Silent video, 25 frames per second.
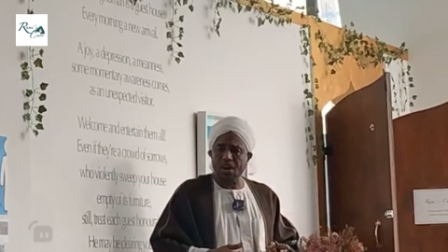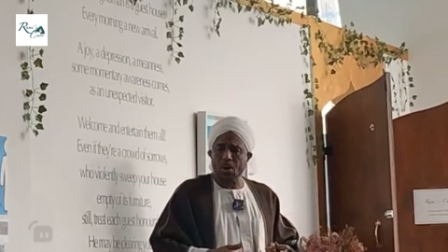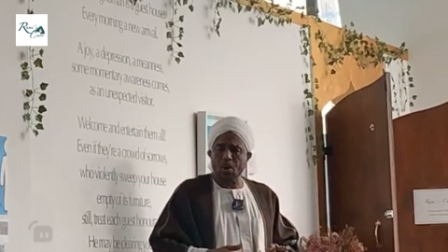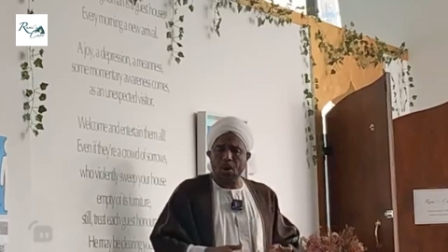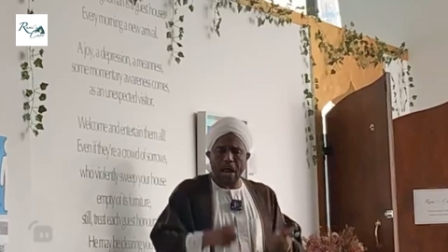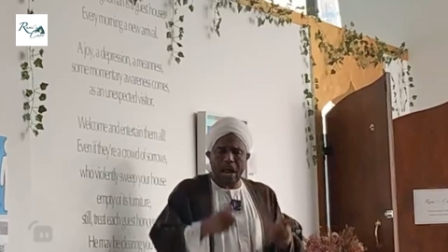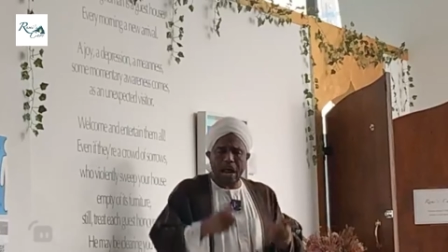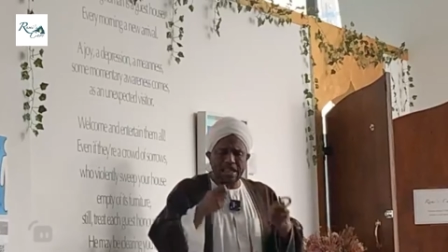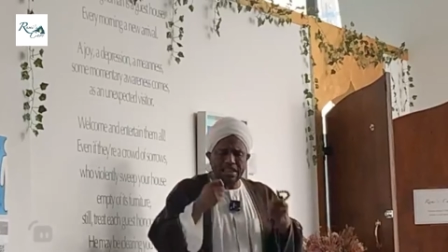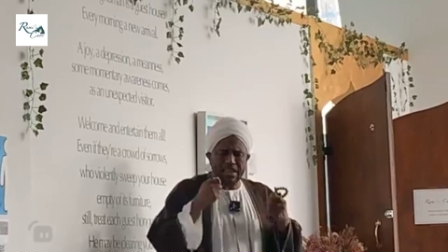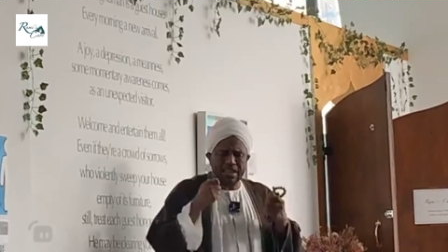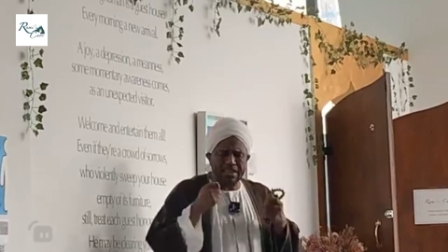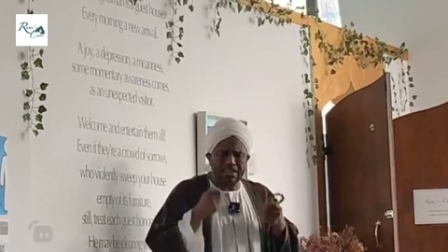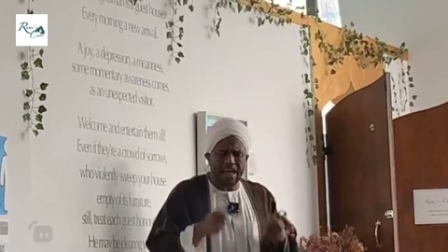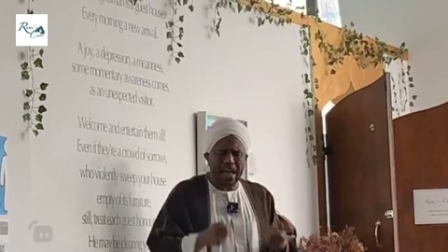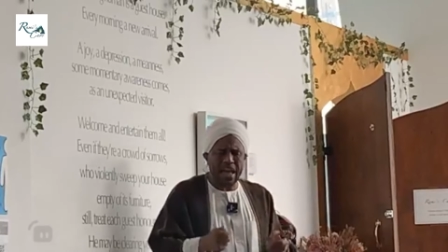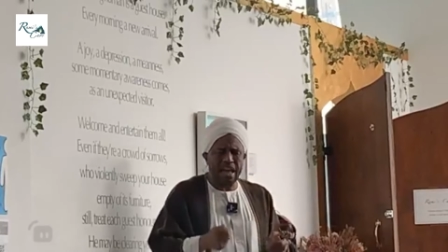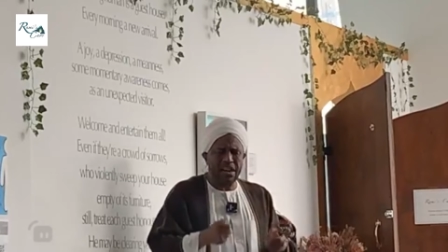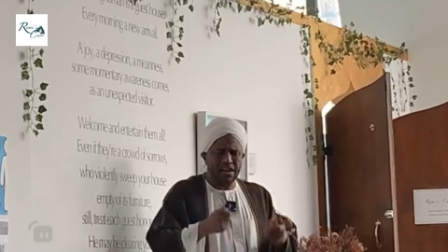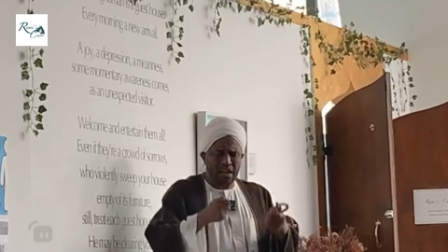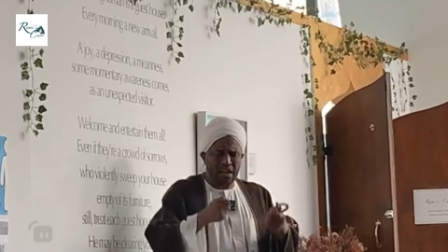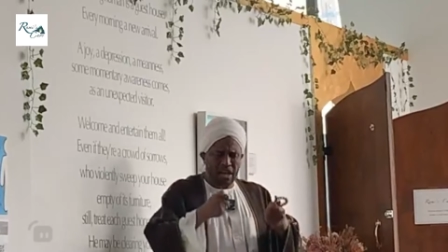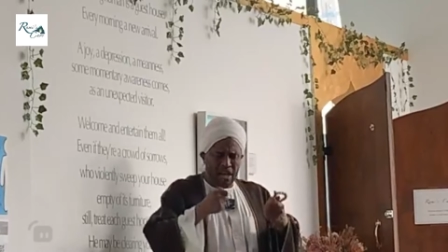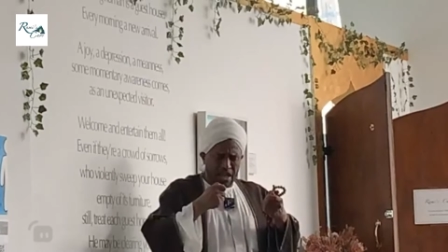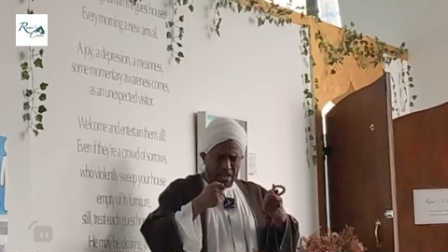or other
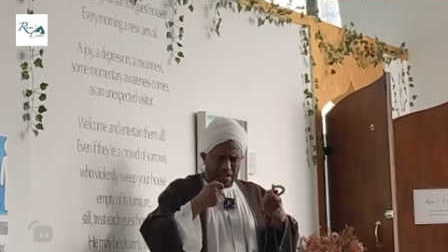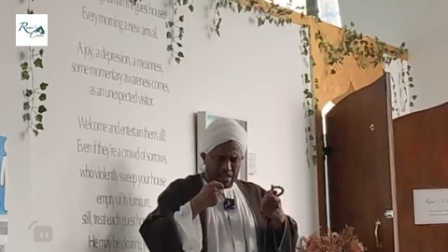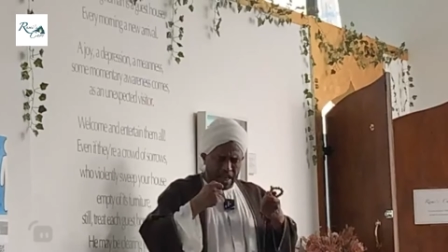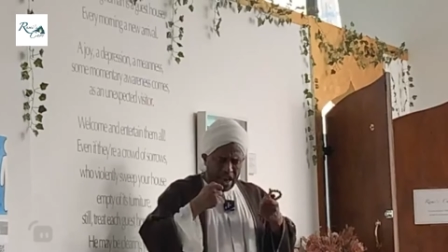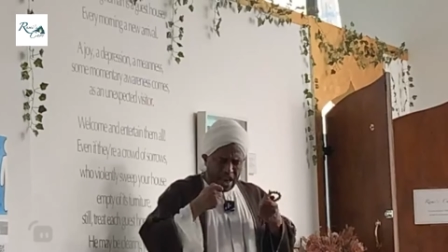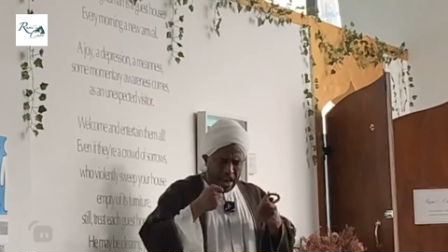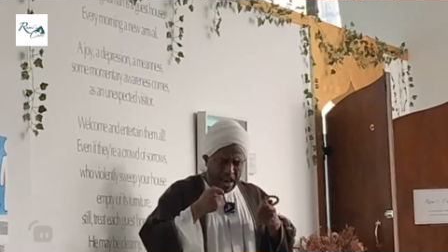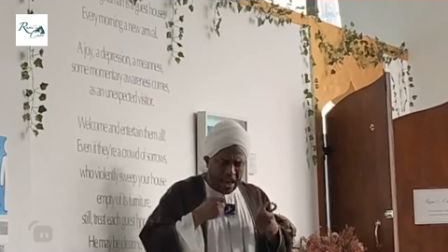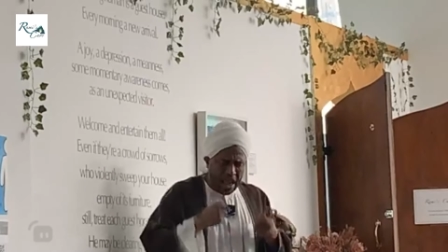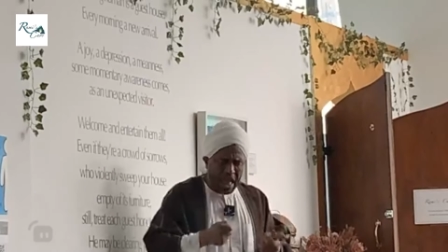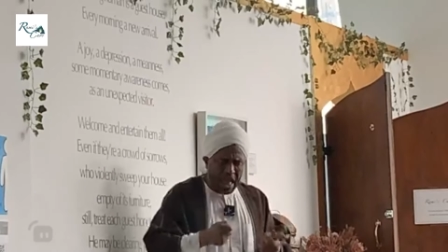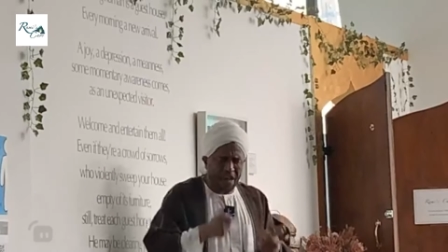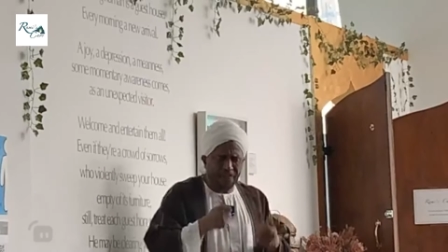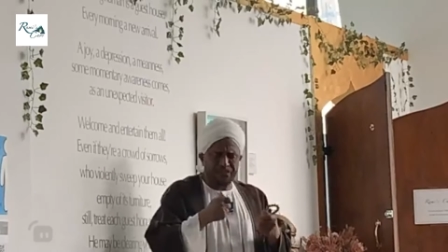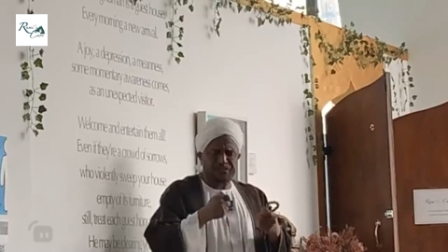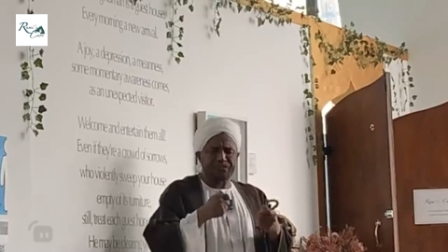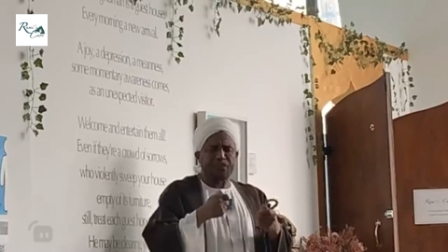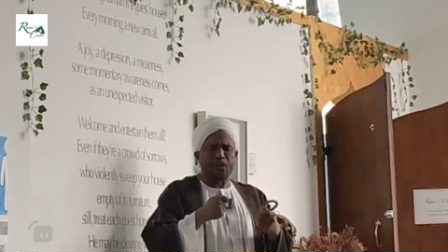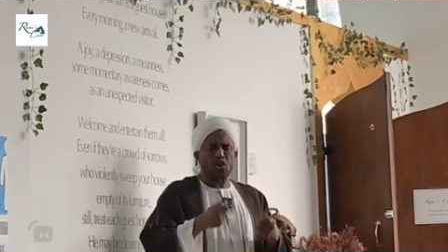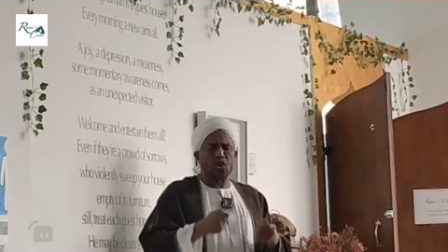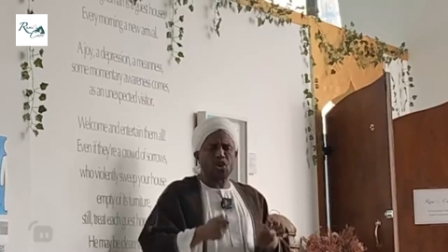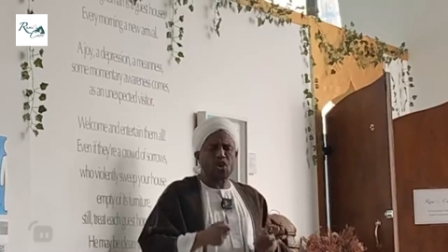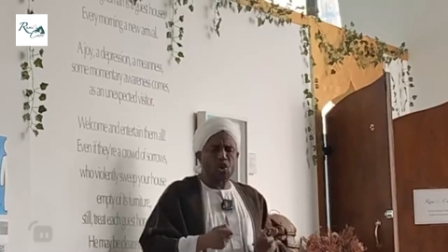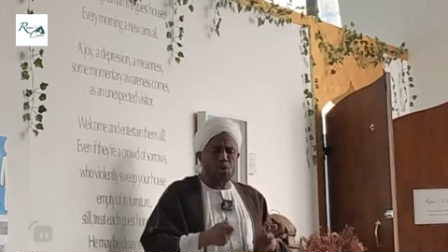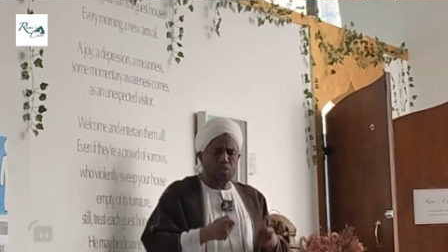than their
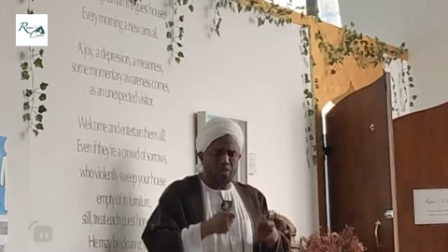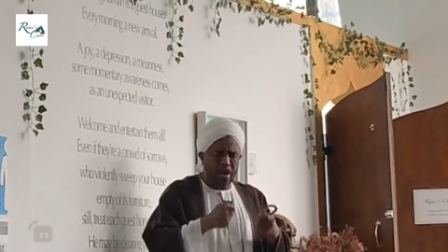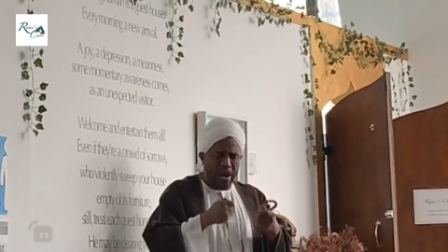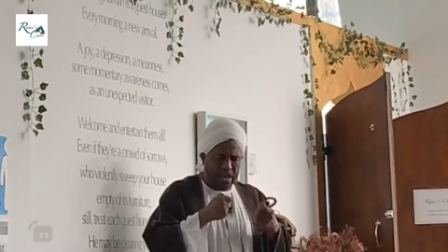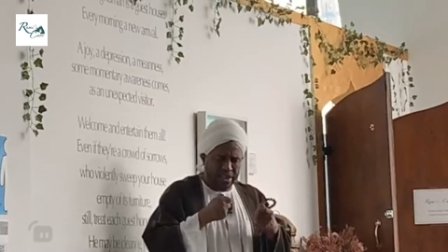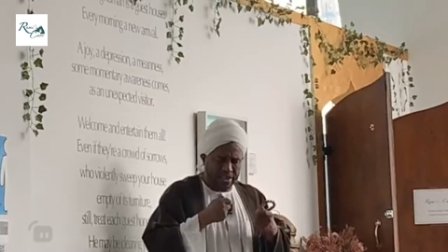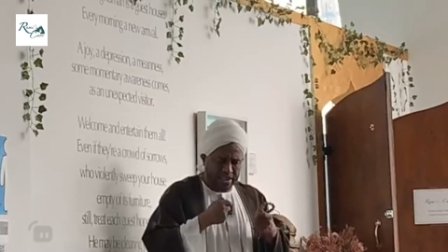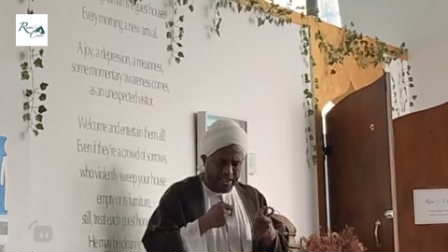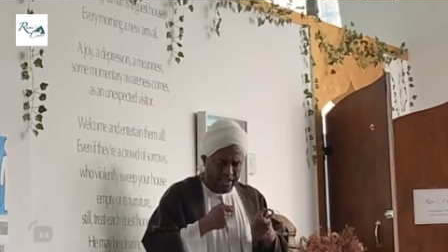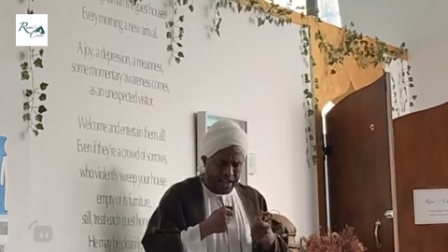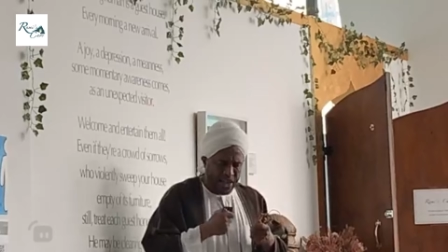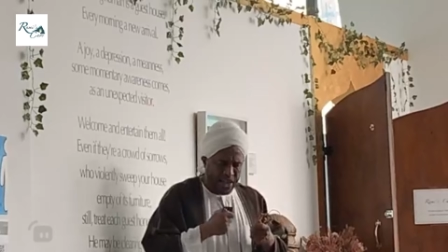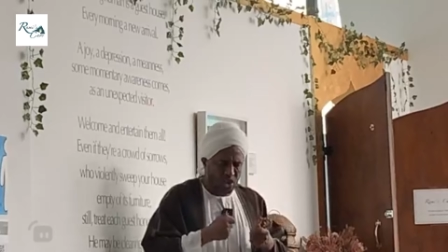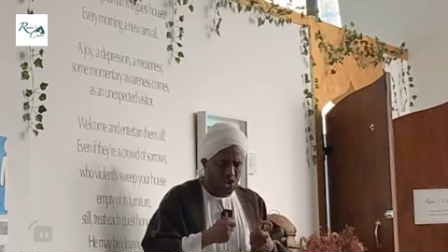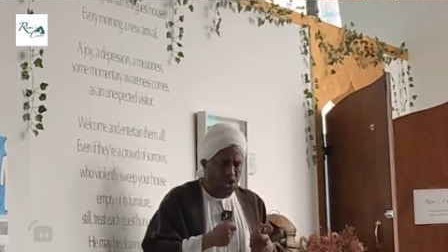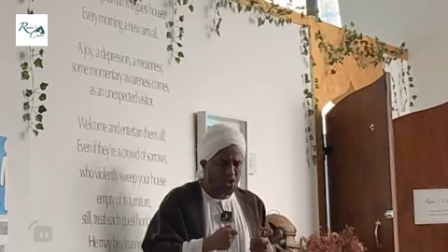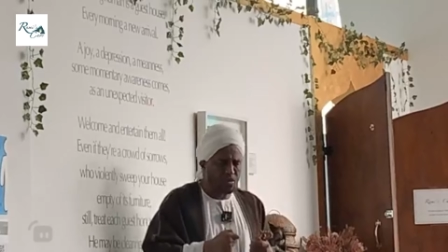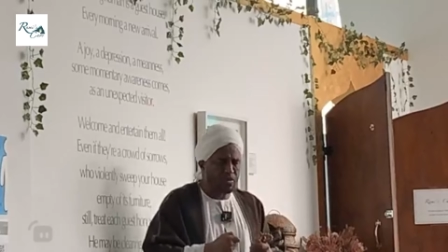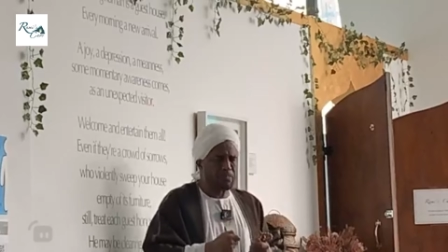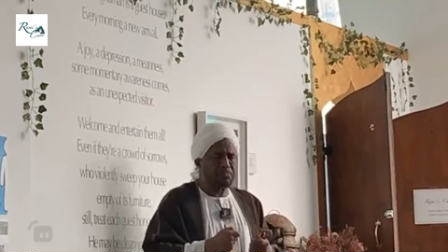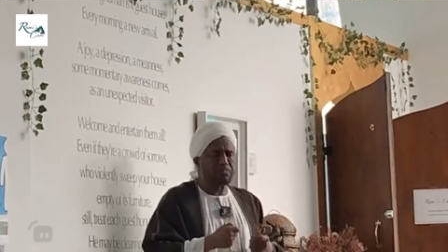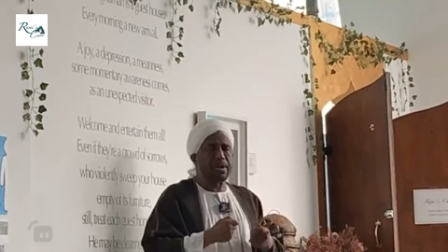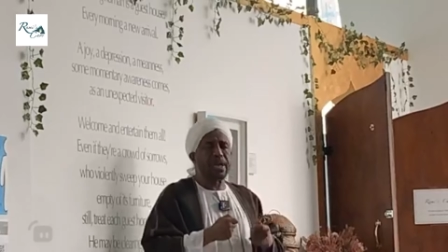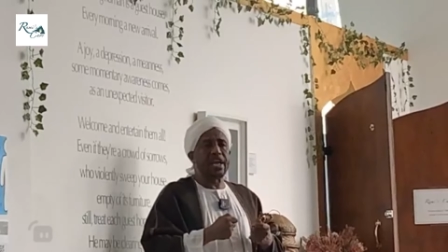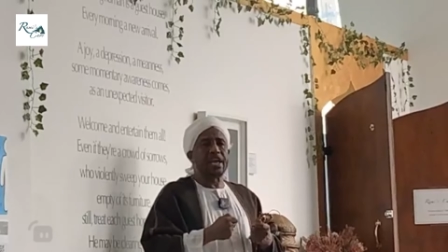love for humanity and
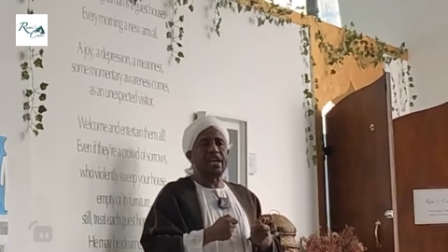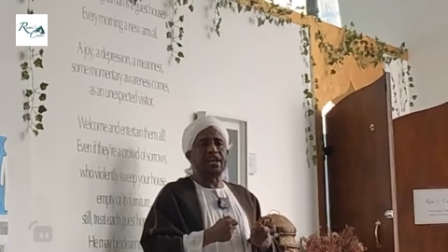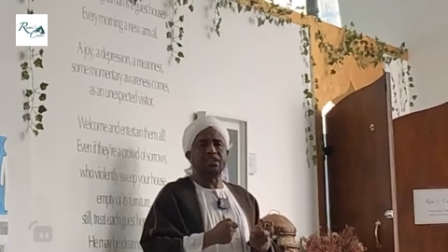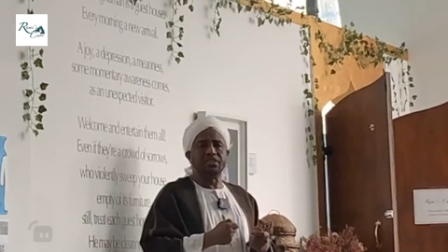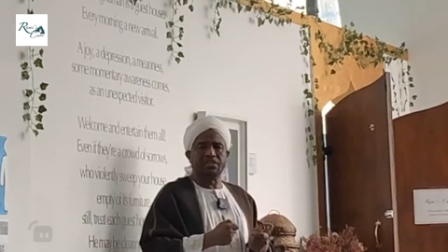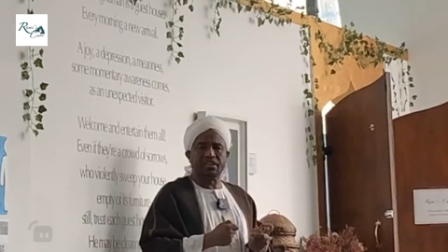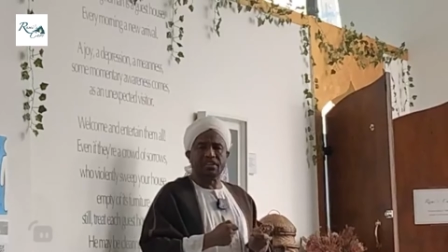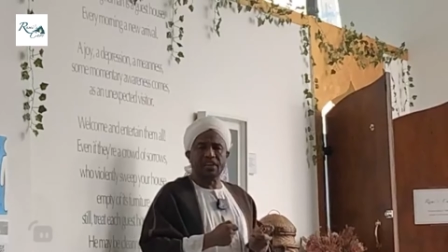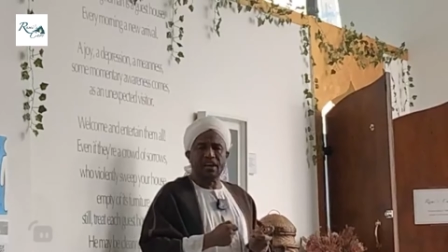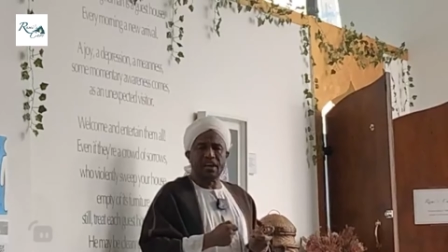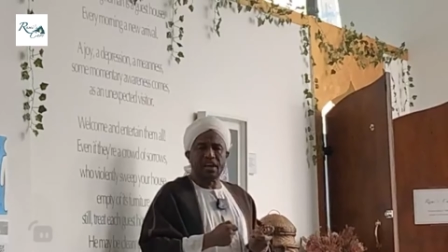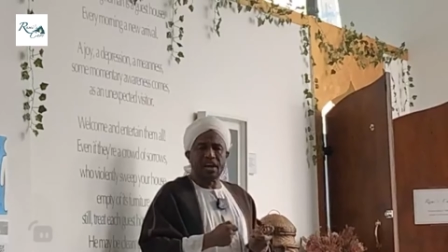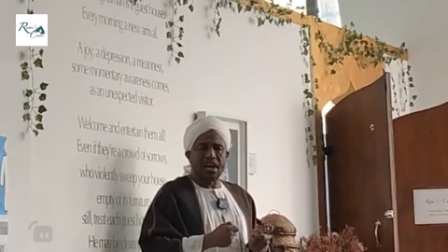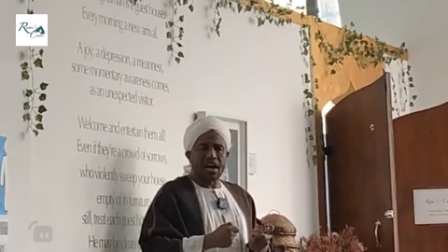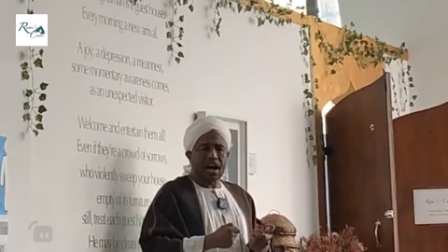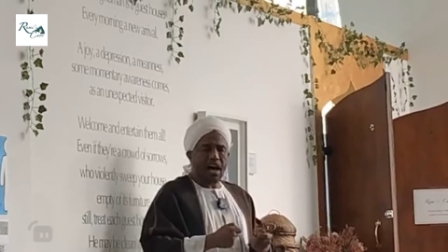human beings